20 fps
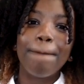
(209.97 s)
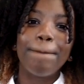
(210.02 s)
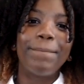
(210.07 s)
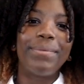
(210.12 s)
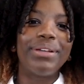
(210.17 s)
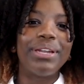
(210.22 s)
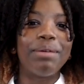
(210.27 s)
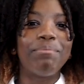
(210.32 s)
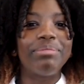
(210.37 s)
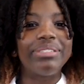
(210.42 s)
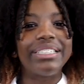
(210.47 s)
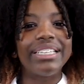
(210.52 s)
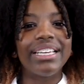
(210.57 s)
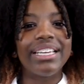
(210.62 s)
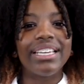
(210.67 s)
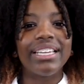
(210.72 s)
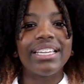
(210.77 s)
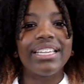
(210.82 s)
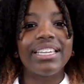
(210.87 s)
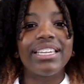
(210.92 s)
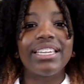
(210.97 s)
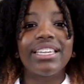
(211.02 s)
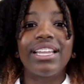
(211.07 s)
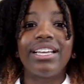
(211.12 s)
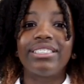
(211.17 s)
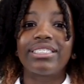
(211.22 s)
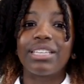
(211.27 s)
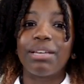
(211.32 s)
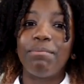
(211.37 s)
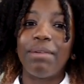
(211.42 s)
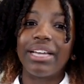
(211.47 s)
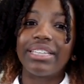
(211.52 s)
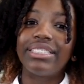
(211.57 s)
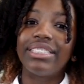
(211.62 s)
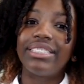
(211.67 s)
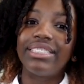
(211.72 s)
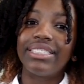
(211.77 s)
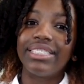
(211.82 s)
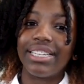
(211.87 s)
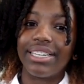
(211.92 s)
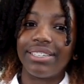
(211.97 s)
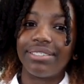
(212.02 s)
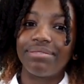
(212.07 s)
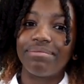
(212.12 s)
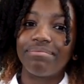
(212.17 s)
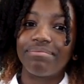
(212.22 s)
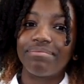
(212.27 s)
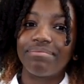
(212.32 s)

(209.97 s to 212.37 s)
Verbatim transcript: Bon appetit! Let's get back to Chanel.